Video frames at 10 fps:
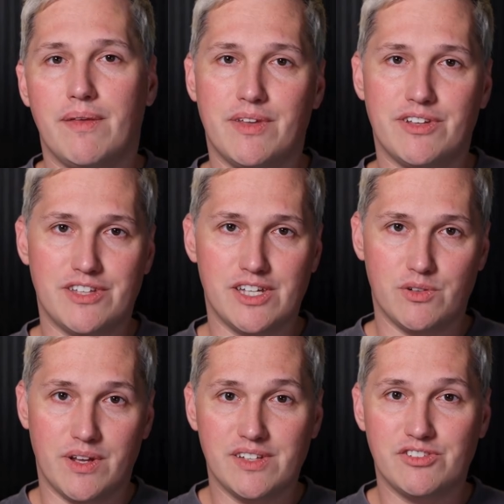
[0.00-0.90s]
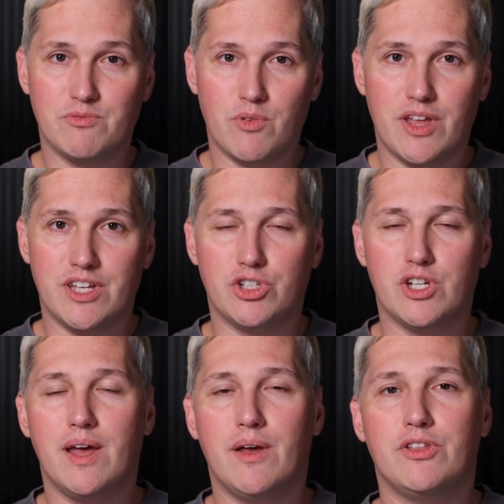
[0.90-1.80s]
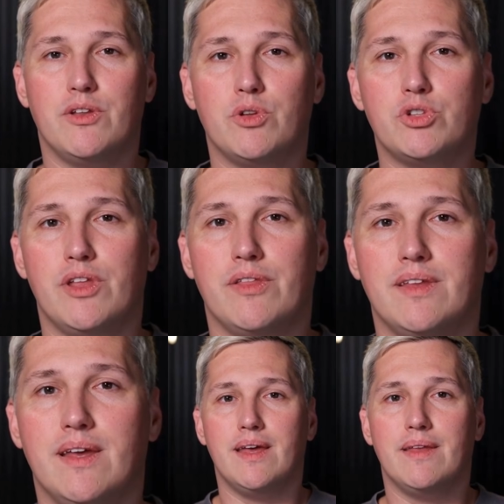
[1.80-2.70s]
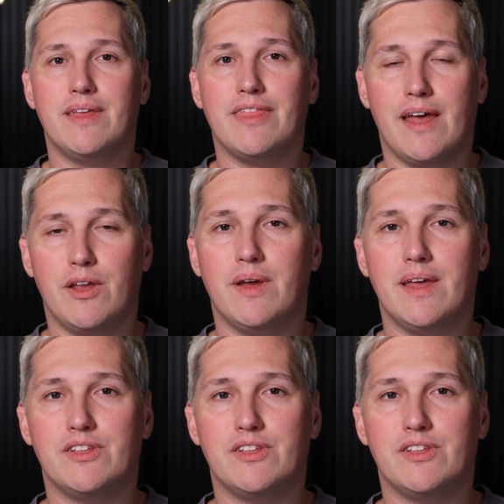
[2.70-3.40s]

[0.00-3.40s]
the secret is avoiding generic solutions. The secret is